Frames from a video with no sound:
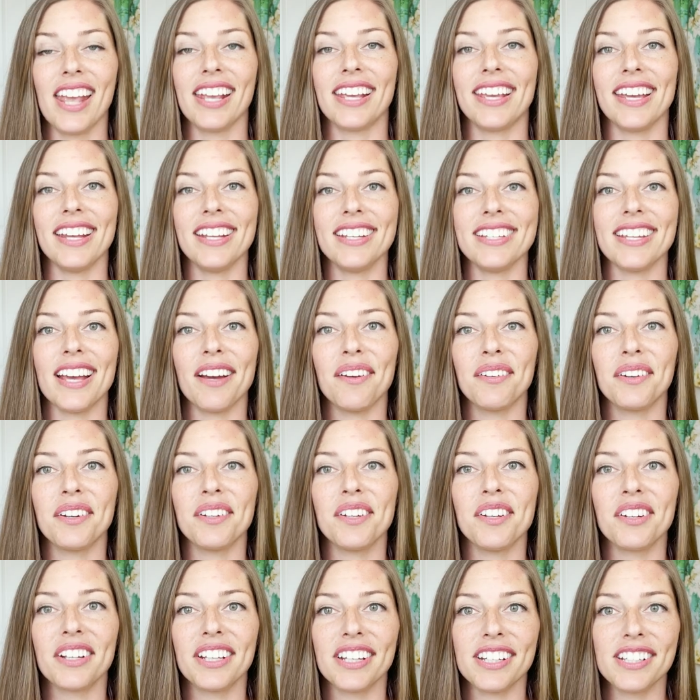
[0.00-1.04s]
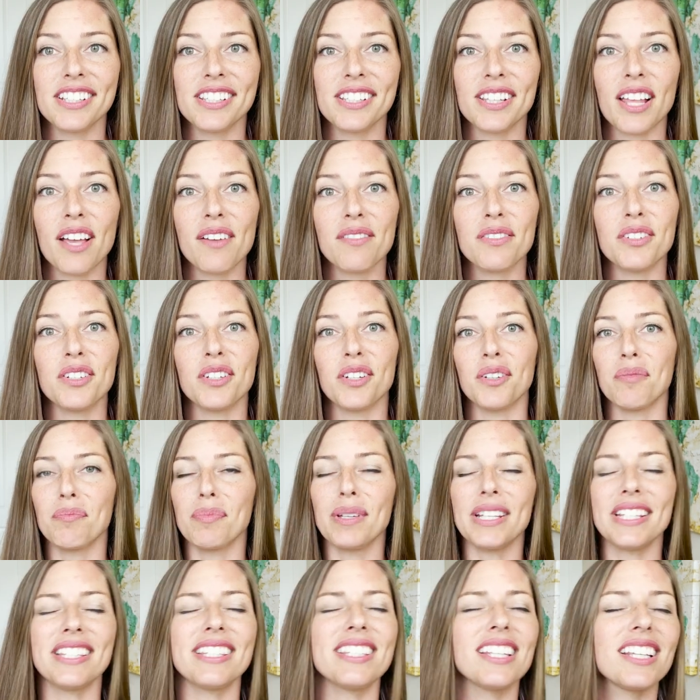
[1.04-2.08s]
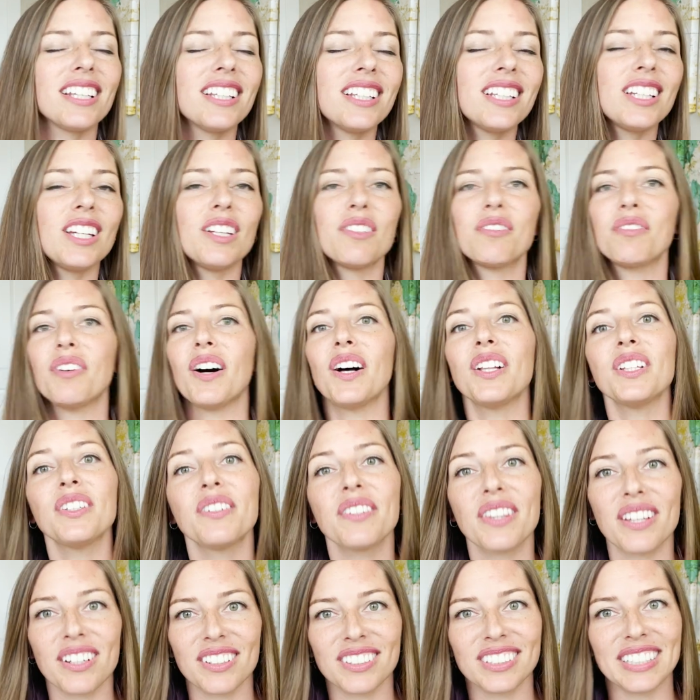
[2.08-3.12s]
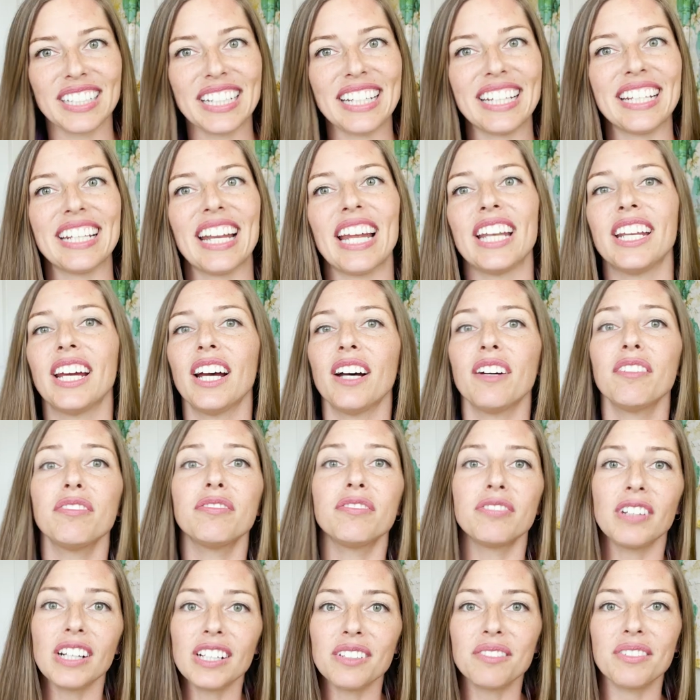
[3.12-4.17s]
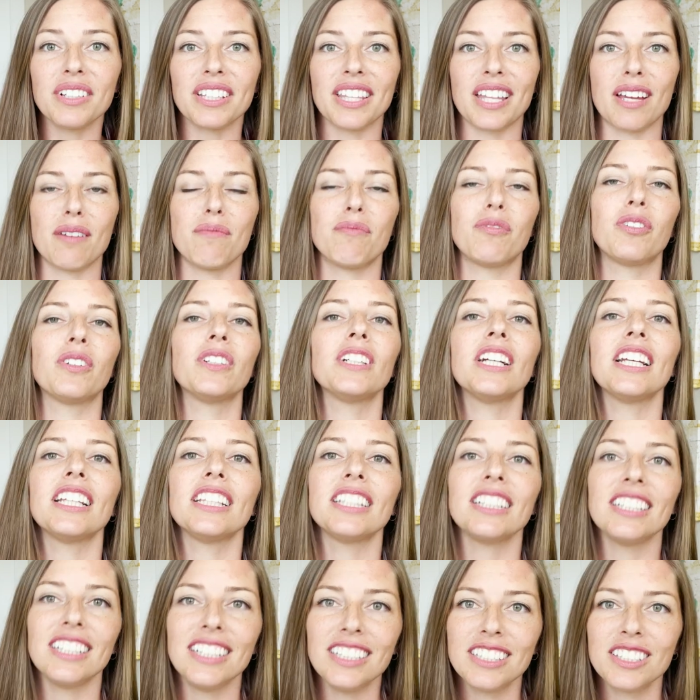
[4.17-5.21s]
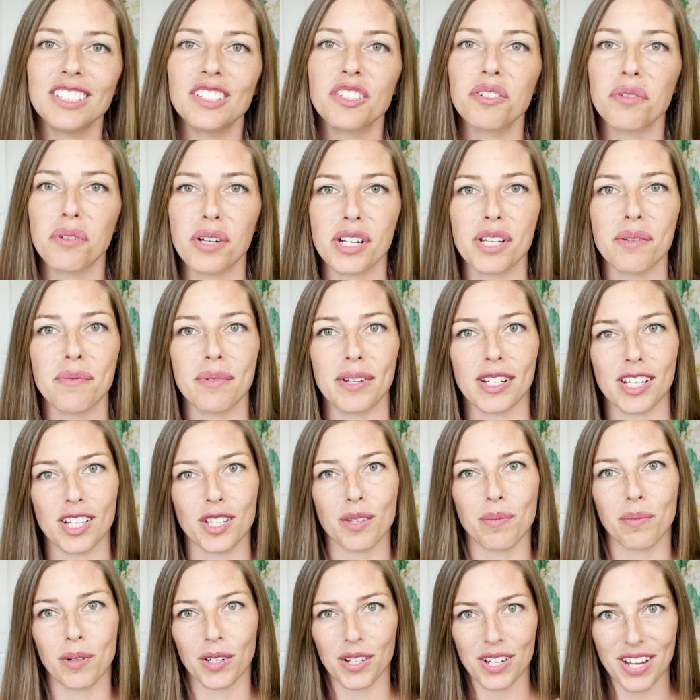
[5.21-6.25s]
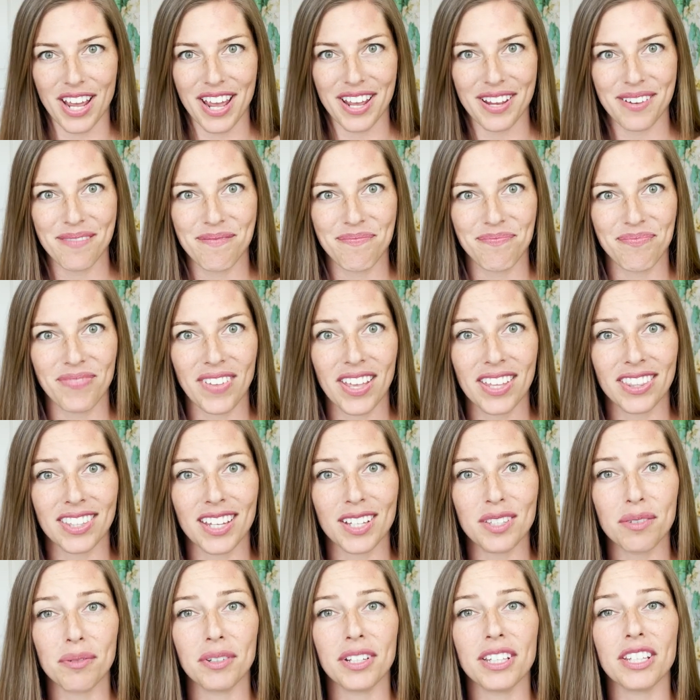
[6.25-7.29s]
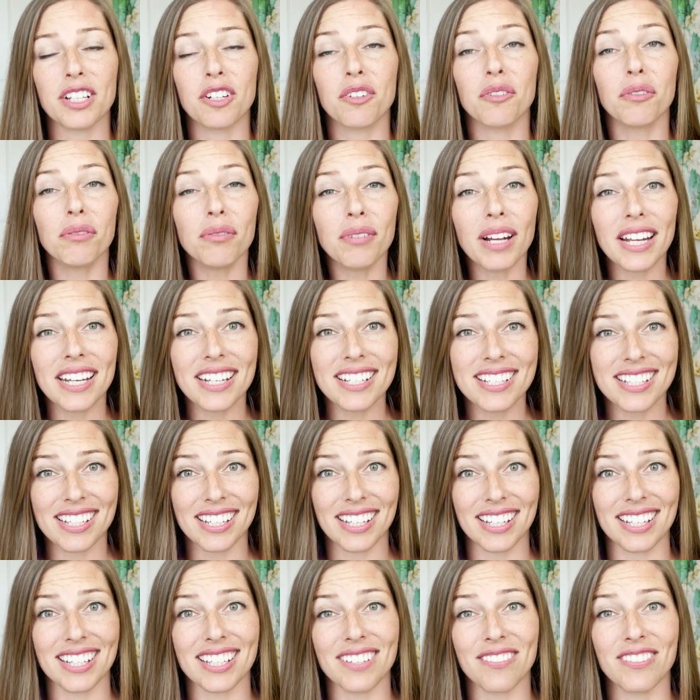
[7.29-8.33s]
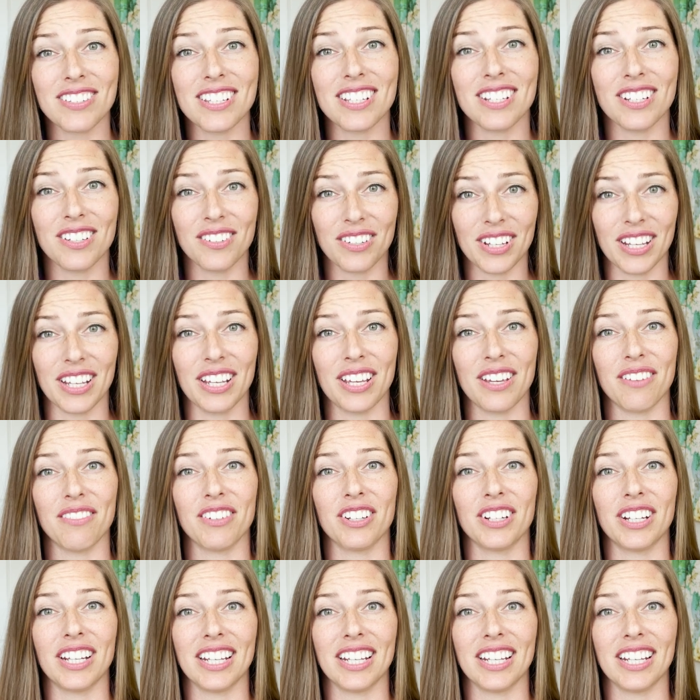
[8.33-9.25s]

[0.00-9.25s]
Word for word: Get down on your kids' level, be silly, follow their lead, and have fun with them for at least 20 minutes per day. That's one of the greatest gifts you can give your